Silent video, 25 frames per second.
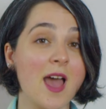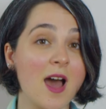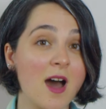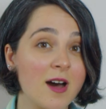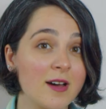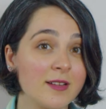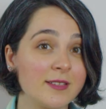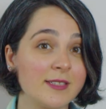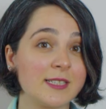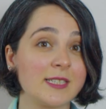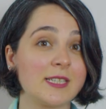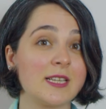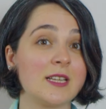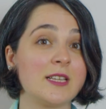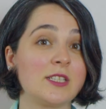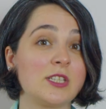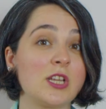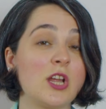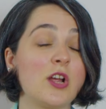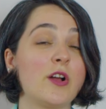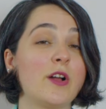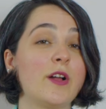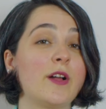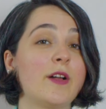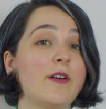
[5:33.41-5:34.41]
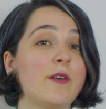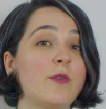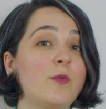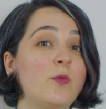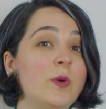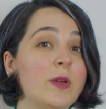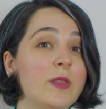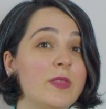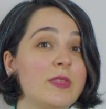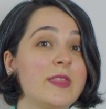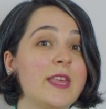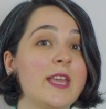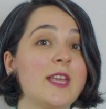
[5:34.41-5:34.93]
answers
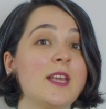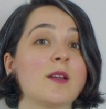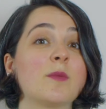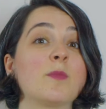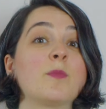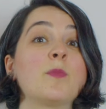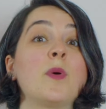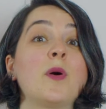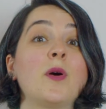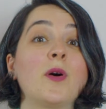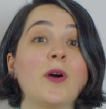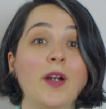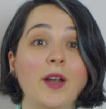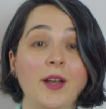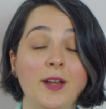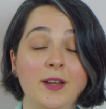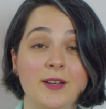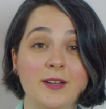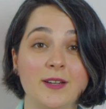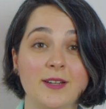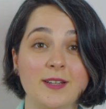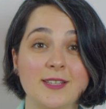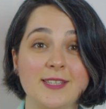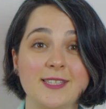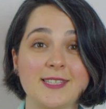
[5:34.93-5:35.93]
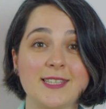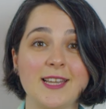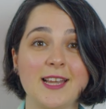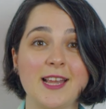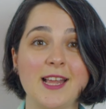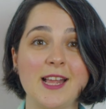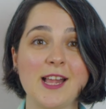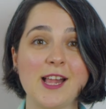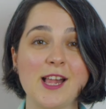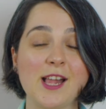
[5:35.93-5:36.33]
with their partners.